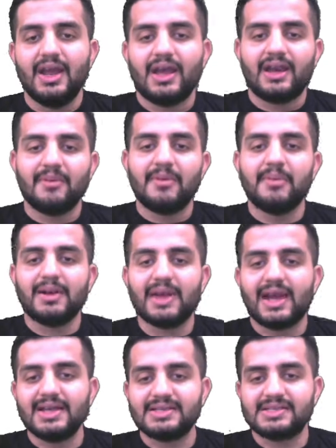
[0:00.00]
And remember,
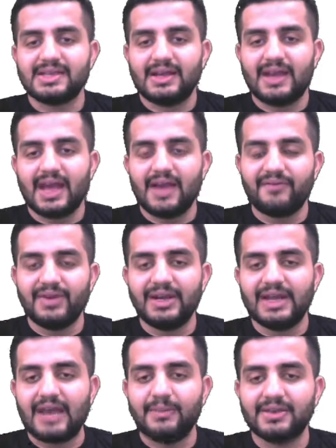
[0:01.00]
guys, every
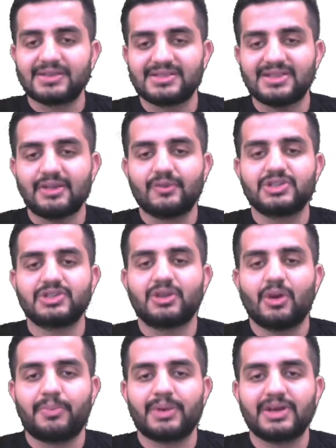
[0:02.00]
time it's a sequential
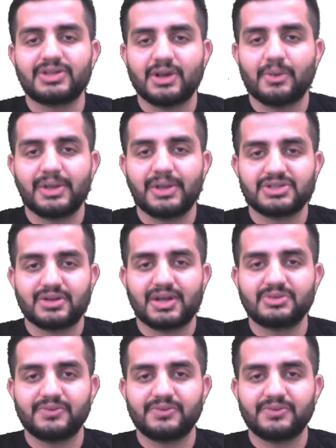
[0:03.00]
operation, right?